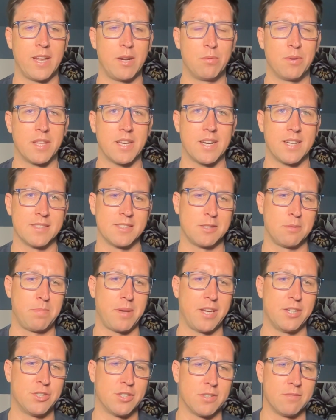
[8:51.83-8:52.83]
with
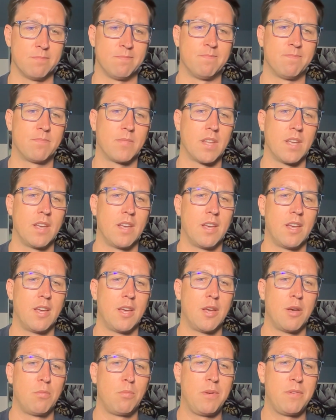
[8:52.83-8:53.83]
constipation,
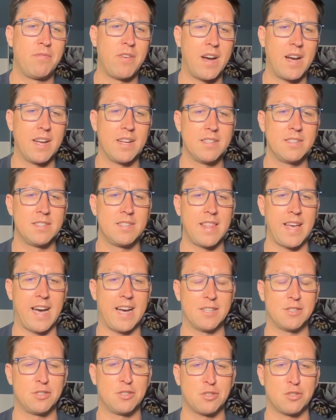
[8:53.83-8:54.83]
we find
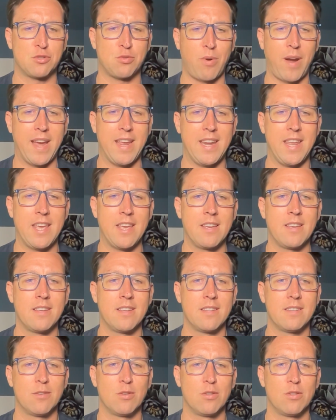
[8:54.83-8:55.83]
that
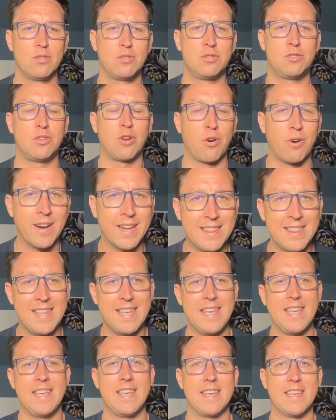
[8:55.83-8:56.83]
straining during
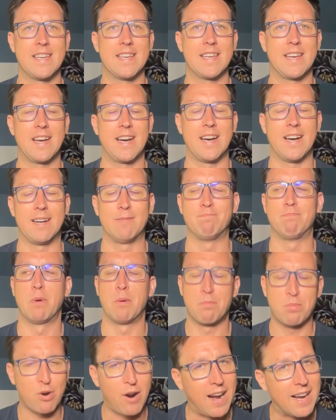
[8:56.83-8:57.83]
the
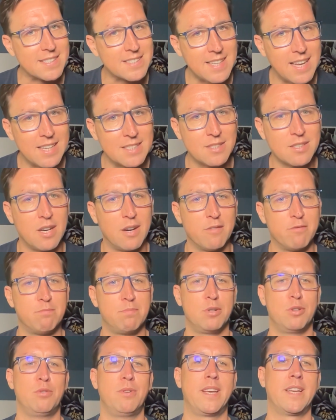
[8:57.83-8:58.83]
process of
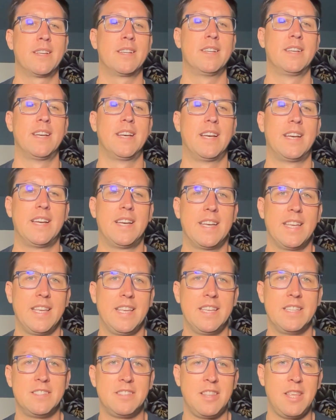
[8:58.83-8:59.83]
pooing
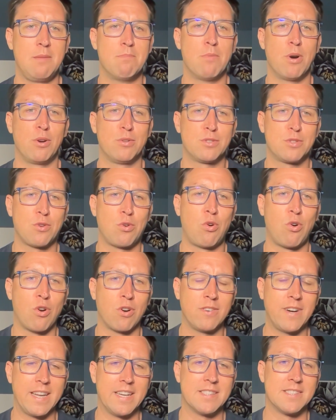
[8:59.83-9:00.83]
is the most
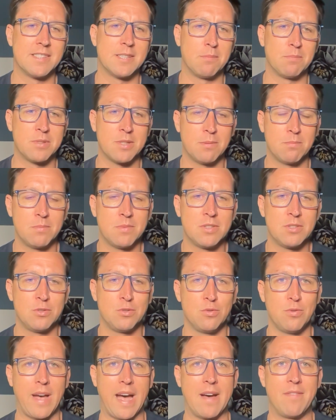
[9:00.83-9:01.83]
correlated symptom
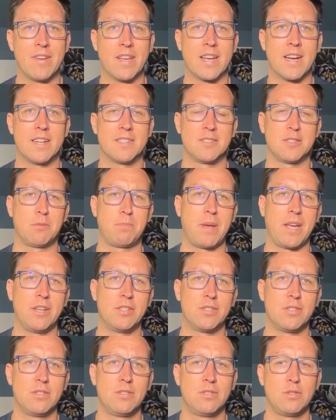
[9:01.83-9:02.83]
to having
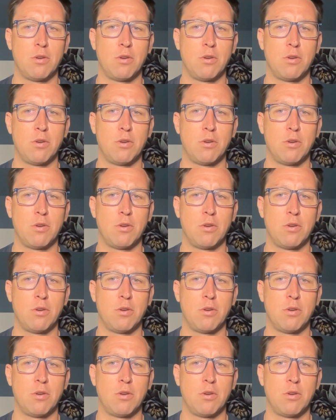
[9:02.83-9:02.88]
constipation. So